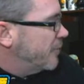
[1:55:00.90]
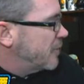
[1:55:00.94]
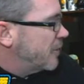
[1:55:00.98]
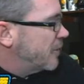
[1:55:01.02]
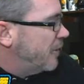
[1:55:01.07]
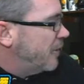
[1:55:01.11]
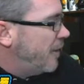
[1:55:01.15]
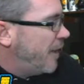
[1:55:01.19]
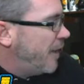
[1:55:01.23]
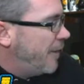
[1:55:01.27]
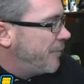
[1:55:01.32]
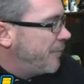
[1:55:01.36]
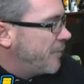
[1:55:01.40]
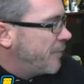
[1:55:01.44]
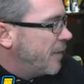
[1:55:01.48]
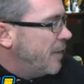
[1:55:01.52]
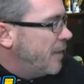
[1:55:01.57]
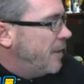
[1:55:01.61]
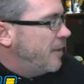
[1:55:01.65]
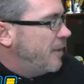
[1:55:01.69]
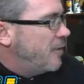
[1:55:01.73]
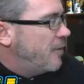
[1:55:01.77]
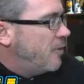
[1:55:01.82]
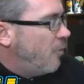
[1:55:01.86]
still on,
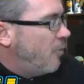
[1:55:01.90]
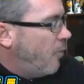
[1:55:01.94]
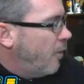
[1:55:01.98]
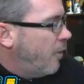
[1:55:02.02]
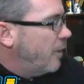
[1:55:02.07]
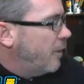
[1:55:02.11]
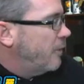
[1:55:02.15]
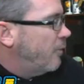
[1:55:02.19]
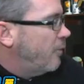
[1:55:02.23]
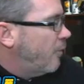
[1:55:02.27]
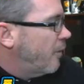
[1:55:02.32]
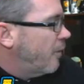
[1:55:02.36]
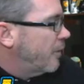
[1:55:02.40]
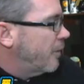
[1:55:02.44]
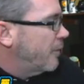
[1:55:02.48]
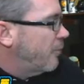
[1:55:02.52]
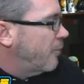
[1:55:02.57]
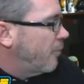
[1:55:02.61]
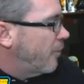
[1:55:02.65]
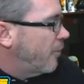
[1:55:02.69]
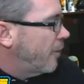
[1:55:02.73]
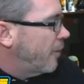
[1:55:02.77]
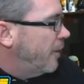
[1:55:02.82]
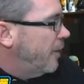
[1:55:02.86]
you hoard and hoard and
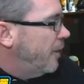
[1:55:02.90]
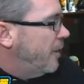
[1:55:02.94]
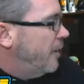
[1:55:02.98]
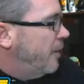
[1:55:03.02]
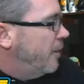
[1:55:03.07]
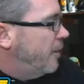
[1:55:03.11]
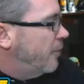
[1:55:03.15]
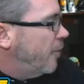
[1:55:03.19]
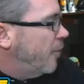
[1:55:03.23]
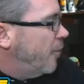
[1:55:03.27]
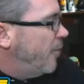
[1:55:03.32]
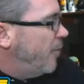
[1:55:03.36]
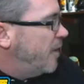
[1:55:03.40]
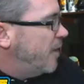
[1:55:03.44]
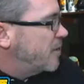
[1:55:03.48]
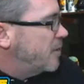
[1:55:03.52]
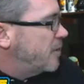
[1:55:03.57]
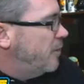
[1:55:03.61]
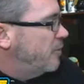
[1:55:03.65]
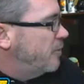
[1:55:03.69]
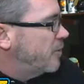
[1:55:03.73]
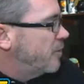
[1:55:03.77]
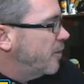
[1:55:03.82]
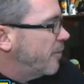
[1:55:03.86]
hoard. Third best
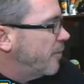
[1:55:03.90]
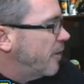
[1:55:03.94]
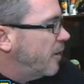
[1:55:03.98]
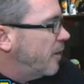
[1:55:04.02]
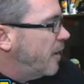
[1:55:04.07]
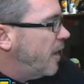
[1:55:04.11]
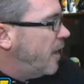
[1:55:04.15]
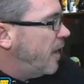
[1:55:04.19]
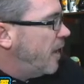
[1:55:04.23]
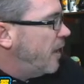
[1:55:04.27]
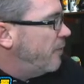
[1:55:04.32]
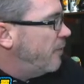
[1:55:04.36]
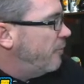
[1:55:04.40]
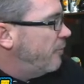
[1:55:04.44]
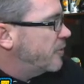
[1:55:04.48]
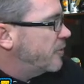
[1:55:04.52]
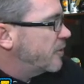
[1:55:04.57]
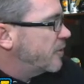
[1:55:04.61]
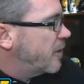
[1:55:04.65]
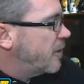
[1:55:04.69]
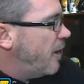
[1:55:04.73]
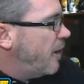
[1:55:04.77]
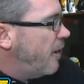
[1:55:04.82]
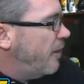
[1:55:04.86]
YouTuber. Uh, well,
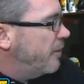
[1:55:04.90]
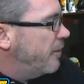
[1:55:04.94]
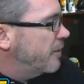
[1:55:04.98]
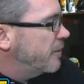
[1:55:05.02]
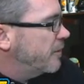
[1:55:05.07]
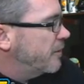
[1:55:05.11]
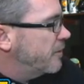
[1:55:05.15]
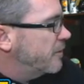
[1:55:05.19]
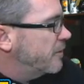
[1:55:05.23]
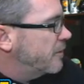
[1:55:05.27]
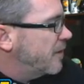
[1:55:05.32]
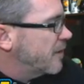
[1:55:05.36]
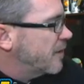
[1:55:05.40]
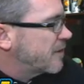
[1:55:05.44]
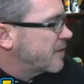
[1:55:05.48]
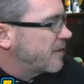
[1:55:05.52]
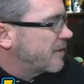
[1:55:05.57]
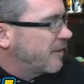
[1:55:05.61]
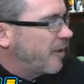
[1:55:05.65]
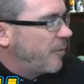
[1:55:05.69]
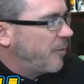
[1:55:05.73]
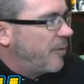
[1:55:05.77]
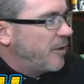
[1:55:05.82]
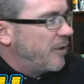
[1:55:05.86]
Scar does a
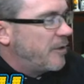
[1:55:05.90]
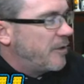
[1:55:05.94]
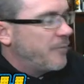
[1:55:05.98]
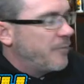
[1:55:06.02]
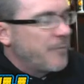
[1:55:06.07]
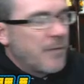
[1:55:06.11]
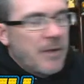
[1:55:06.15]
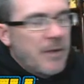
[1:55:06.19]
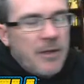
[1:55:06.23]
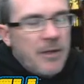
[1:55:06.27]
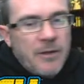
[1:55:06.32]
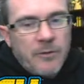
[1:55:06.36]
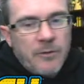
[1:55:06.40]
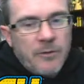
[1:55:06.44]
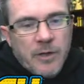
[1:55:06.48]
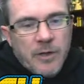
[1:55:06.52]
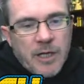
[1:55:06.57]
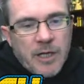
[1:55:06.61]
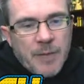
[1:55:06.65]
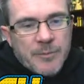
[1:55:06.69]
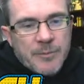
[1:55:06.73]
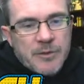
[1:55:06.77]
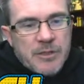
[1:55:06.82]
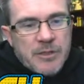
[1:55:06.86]
little bit.
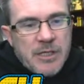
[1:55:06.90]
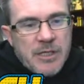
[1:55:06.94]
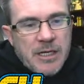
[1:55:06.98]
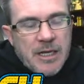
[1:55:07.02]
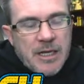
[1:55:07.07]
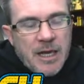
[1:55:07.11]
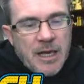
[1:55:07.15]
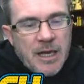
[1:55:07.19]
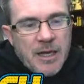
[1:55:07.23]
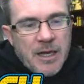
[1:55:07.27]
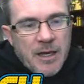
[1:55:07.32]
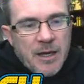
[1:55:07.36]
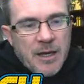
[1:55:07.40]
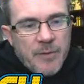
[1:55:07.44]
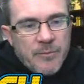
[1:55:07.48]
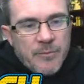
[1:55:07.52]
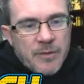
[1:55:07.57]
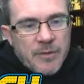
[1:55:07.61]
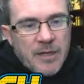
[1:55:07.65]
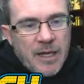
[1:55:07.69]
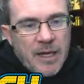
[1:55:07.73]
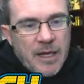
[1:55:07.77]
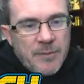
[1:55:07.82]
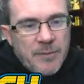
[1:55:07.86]
Look up
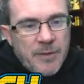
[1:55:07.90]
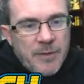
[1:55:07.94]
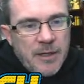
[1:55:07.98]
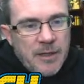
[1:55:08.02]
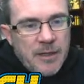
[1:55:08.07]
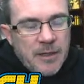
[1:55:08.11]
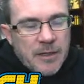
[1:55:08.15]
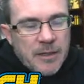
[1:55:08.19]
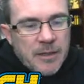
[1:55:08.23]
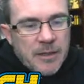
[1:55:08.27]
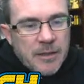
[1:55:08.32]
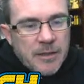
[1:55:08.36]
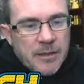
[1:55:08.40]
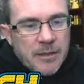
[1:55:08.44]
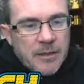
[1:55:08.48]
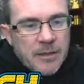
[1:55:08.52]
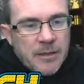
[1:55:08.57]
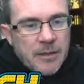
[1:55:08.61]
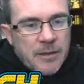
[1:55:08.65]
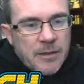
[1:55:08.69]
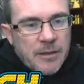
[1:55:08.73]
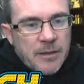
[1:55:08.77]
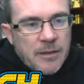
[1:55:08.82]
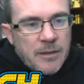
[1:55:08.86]
GKM Gaming,
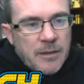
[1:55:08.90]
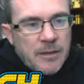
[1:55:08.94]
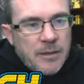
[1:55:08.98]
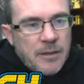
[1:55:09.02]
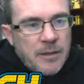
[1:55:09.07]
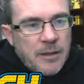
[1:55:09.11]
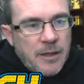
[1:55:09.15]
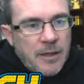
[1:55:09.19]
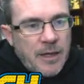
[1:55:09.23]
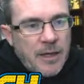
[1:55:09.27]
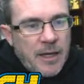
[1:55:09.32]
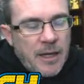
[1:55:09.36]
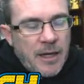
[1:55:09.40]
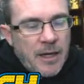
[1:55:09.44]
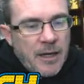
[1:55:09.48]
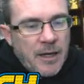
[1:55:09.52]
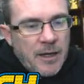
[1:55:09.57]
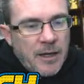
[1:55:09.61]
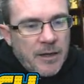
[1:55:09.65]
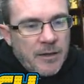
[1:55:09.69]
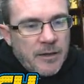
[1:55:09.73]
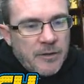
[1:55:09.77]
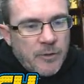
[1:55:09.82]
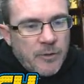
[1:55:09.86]

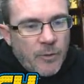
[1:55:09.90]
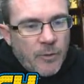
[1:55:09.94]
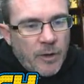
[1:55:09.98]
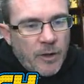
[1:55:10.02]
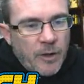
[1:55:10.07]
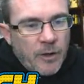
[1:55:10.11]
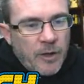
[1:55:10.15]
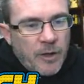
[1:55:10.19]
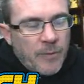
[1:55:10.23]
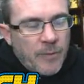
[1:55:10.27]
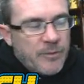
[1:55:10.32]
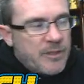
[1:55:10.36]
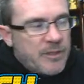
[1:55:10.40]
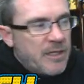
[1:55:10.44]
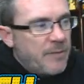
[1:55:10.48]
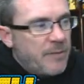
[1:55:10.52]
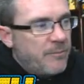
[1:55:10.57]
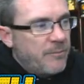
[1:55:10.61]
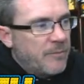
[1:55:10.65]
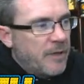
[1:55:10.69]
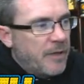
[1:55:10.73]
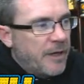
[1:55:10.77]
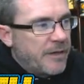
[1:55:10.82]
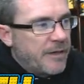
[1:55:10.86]
and you want to look up D,
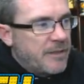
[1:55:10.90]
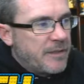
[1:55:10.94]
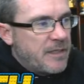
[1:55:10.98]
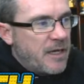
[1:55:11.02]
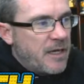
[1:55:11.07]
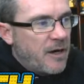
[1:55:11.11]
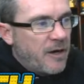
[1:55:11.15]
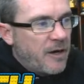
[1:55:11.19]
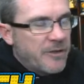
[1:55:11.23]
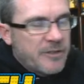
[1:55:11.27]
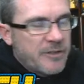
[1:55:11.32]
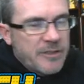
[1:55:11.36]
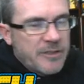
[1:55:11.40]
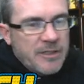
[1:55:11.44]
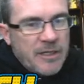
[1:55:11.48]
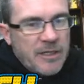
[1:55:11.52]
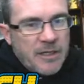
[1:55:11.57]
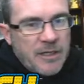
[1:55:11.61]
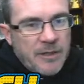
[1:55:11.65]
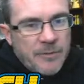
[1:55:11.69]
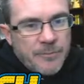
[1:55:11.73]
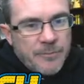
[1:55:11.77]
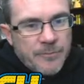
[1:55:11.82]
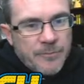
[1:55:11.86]
uh, DRC.